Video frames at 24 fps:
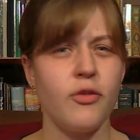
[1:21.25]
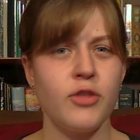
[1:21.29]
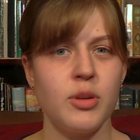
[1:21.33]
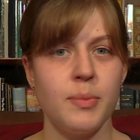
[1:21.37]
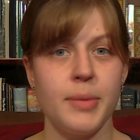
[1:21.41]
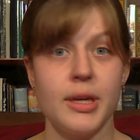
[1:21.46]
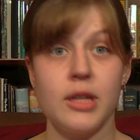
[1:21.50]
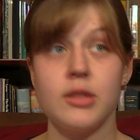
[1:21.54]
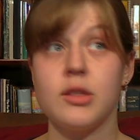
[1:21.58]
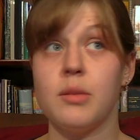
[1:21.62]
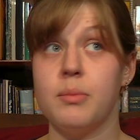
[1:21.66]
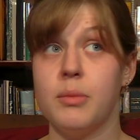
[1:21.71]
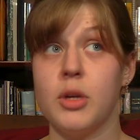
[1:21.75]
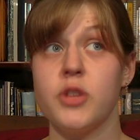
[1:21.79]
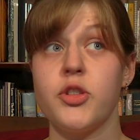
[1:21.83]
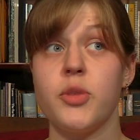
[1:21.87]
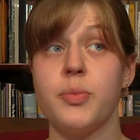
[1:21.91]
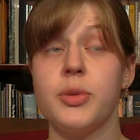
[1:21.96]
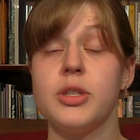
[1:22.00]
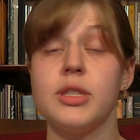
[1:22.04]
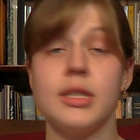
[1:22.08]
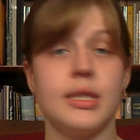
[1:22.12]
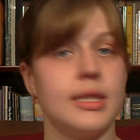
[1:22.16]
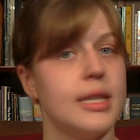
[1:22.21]
often build
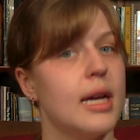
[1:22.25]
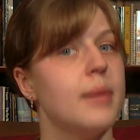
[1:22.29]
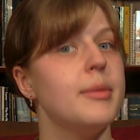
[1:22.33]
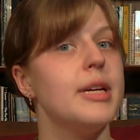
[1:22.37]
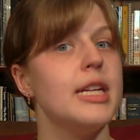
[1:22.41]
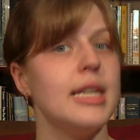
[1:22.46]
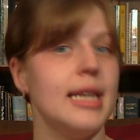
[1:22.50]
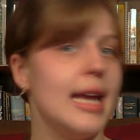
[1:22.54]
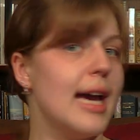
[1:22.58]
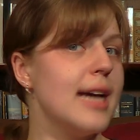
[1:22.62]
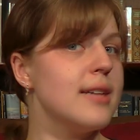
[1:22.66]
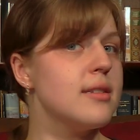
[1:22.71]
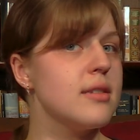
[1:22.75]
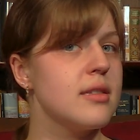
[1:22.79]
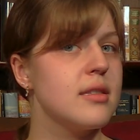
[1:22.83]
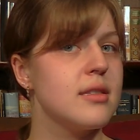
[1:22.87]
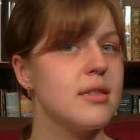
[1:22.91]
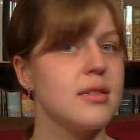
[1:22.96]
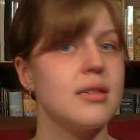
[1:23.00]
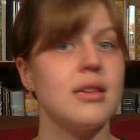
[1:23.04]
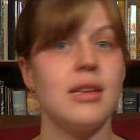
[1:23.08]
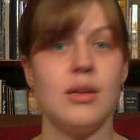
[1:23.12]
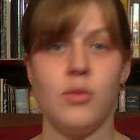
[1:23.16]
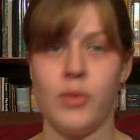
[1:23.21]
multiple dummy
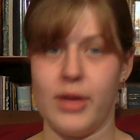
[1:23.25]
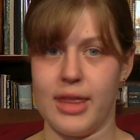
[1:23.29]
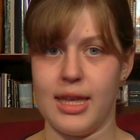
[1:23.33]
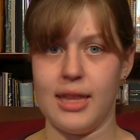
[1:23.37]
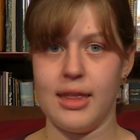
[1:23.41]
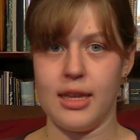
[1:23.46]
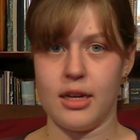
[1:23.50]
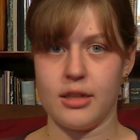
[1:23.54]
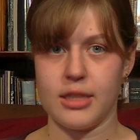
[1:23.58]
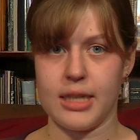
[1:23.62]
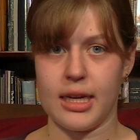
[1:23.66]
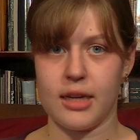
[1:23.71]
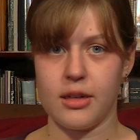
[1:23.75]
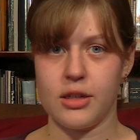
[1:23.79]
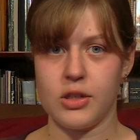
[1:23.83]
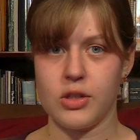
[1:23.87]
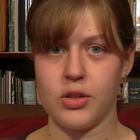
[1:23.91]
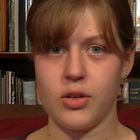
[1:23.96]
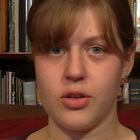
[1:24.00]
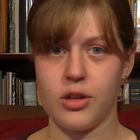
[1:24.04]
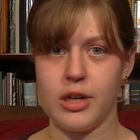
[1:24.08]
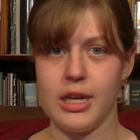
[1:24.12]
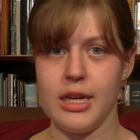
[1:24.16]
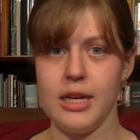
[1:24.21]
nests within their
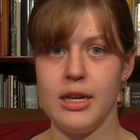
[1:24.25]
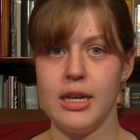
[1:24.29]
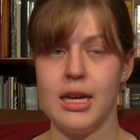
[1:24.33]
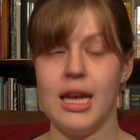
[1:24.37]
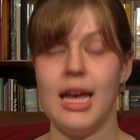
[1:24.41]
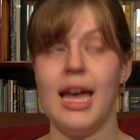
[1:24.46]
territory,